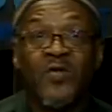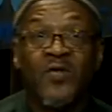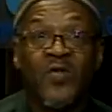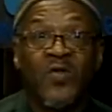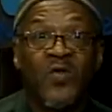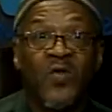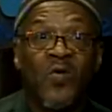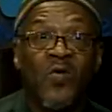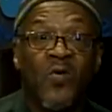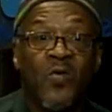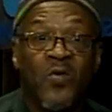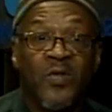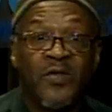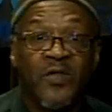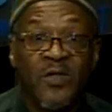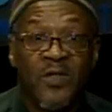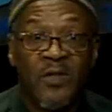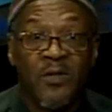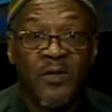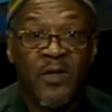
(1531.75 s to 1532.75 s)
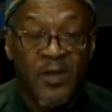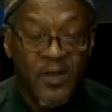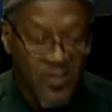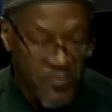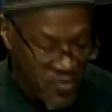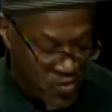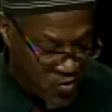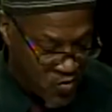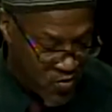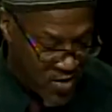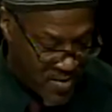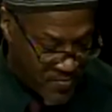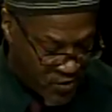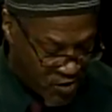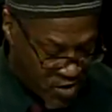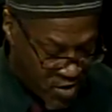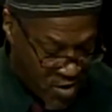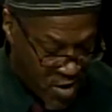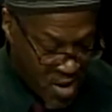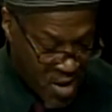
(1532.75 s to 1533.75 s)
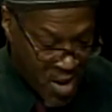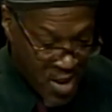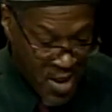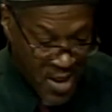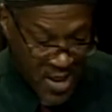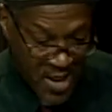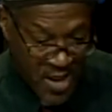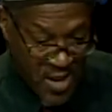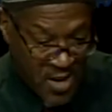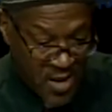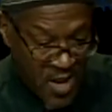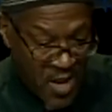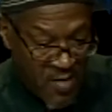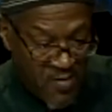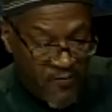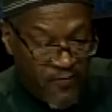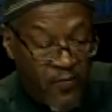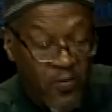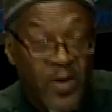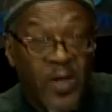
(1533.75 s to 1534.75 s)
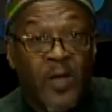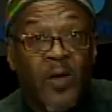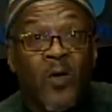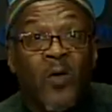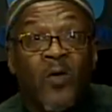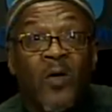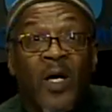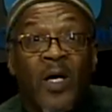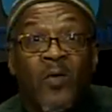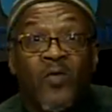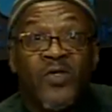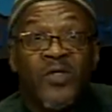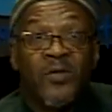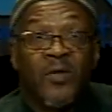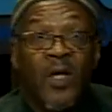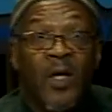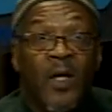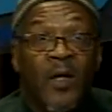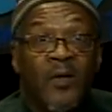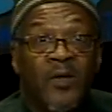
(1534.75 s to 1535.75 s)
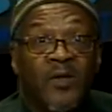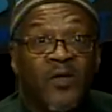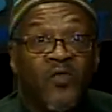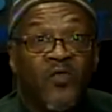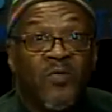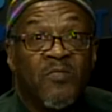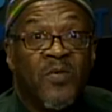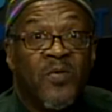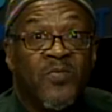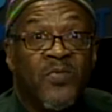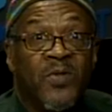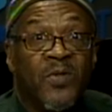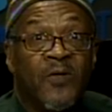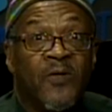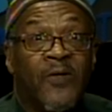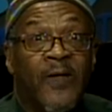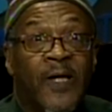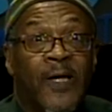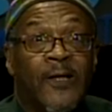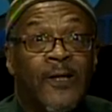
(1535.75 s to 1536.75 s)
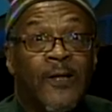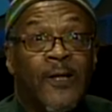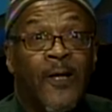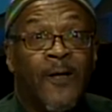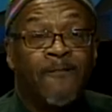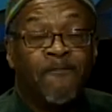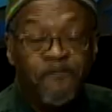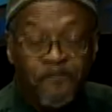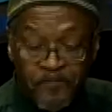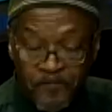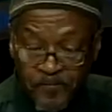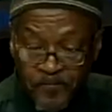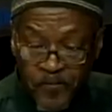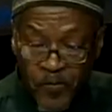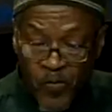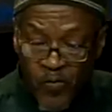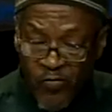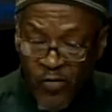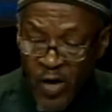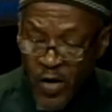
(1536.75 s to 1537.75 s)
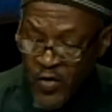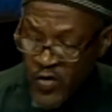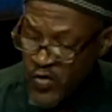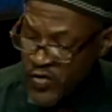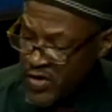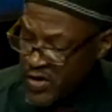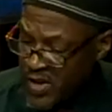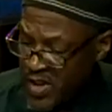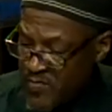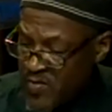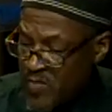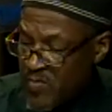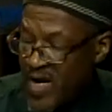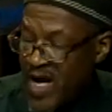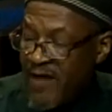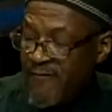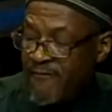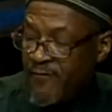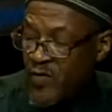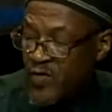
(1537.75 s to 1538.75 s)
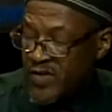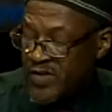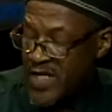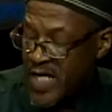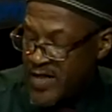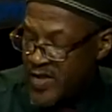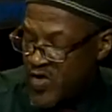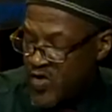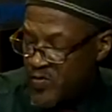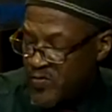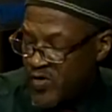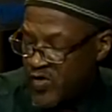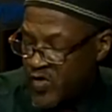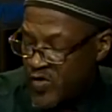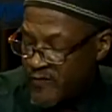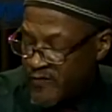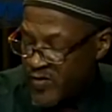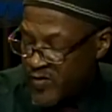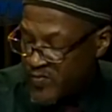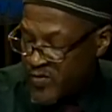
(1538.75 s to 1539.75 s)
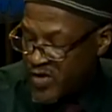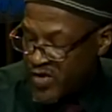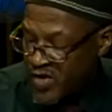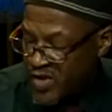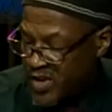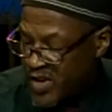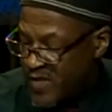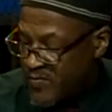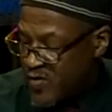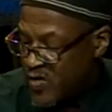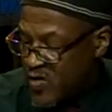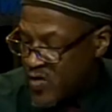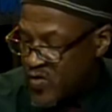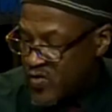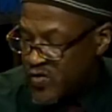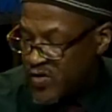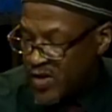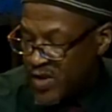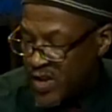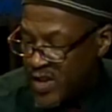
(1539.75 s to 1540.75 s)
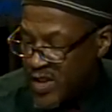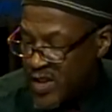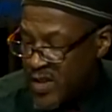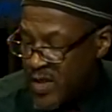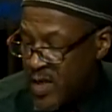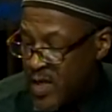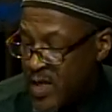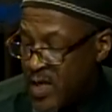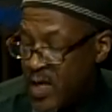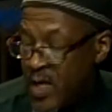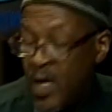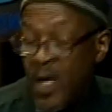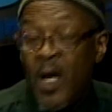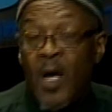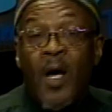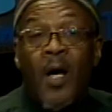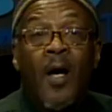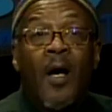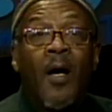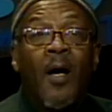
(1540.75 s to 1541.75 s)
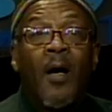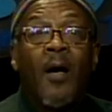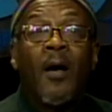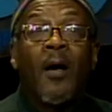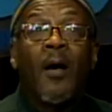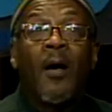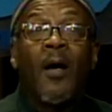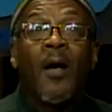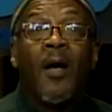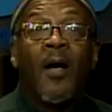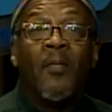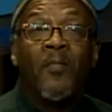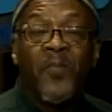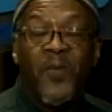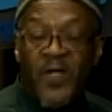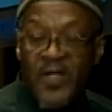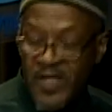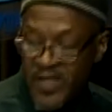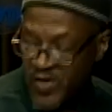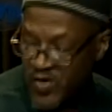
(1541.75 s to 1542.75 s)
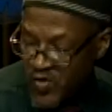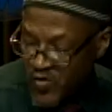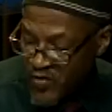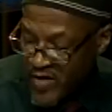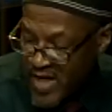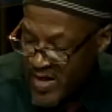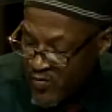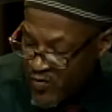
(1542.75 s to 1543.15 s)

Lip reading: So once again, thank you, Mr. Robinson. And before I go, I was to remember you that you should keep your mind focused on the human service mission, keep your nose clean, play it straight.